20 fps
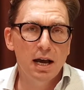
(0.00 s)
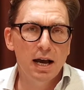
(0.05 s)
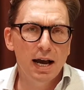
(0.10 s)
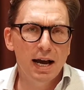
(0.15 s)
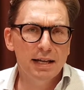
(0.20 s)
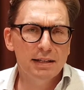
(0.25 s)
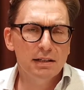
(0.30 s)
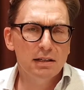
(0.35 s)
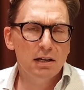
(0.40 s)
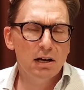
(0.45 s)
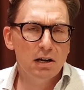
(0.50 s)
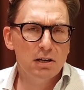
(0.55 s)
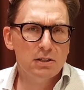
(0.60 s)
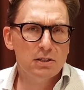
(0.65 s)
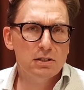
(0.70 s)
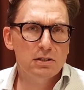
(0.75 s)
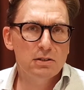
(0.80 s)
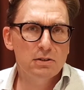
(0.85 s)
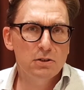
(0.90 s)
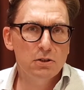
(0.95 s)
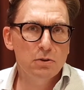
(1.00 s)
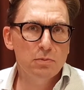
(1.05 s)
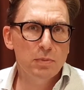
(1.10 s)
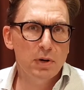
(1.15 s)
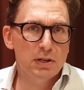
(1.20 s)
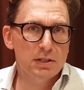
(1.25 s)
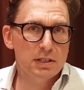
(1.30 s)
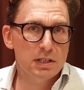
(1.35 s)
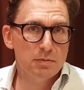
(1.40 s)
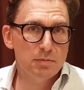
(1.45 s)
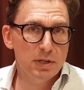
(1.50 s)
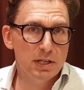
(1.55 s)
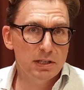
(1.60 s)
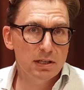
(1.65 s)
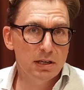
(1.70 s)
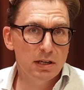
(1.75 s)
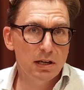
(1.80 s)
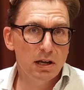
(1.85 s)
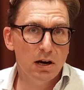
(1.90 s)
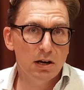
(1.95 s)
And the last 2 months has been the
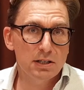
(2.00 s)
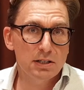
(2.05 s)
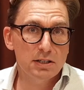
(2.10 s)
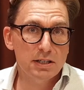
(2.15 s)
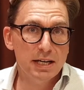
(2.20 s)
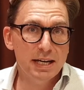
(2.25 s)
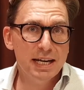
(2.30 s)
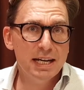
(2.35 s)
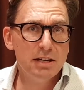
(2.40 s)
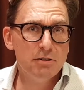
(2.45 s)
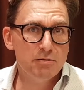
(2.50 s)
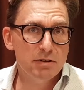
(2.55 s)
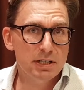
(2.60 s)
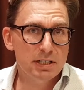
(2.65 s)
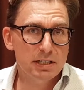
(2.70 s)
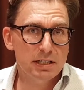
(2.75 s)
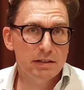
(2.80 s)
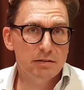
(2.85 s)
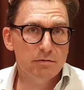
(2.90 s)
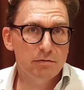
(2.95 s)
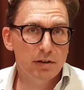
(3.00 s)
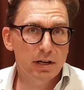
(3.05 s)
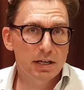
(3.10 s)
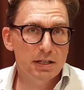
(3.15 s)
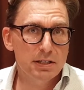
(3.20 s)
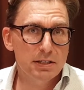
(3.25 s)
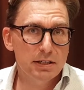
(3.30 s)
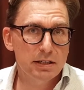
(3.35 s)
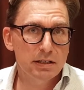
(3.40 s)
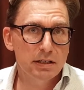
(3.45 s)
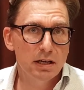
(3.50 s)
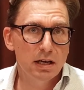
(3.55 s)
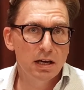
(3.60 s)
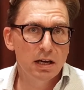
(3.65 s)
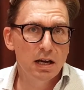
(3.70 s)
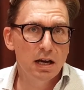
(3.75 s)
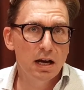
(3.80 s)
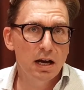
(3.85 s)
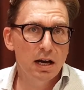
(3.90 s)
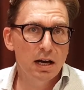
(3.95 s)
largest increase in inflation
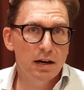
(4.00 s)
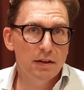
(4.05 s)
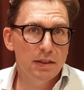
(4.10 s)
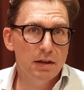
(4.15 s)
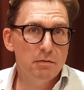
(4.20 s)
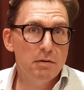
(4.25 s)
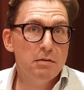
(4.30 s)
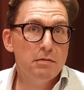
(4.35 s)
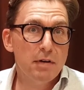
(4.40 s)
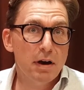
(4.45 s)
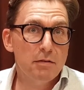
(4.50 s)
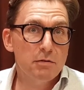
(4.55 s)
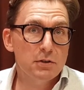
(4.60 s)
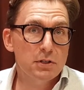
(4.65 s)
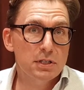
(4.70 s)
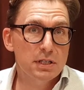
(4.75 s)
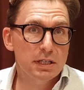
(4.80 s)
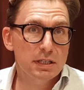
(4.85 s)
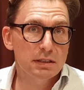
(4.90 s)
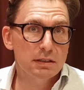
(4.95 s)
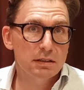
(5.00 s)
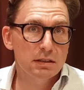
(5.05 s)
that we've ever seen.